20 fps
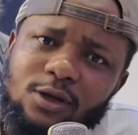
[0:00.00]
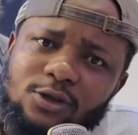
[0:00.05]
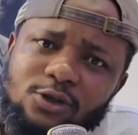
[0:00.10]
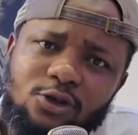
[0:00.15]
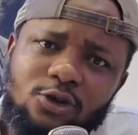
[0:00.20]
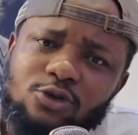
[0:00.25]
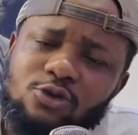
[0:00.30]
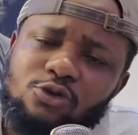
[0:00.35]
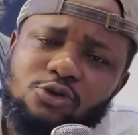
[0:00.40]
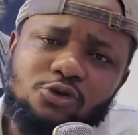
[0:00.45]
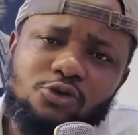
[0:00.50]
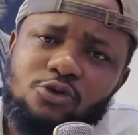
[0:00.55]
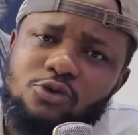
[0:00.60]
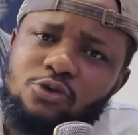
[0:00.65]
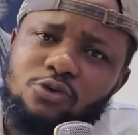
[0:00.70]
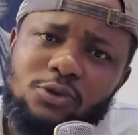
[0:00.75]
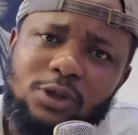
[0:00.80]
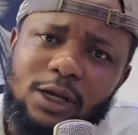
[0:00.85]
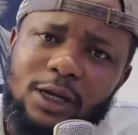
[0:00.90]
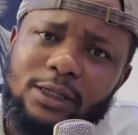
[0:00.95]
Just to show
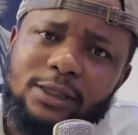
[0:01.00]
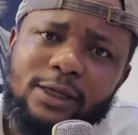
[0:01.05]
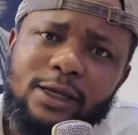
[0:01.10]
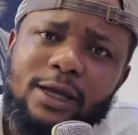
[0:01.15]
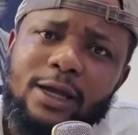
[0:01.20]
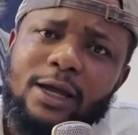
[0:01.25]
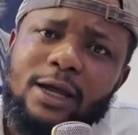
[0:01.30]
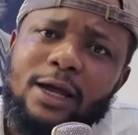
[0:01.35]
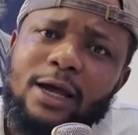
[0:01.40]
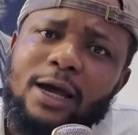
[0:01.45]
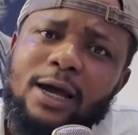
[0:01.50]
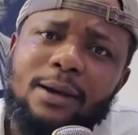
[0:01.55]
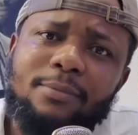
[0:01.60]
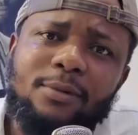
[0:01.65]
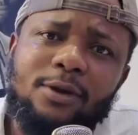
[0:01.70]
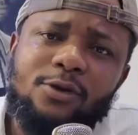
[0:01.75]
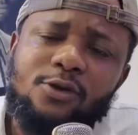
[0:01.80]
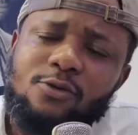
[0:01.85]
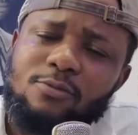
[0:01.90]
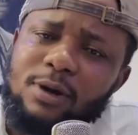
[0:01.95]
you that
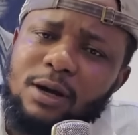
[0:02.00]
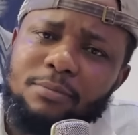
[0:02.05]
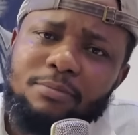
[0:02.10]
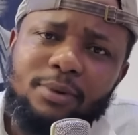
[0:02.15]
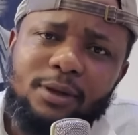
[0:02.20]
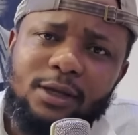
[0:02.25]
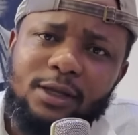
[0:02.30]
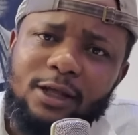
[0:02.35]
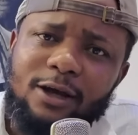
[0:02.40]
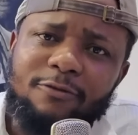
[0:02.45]
I'm a human being.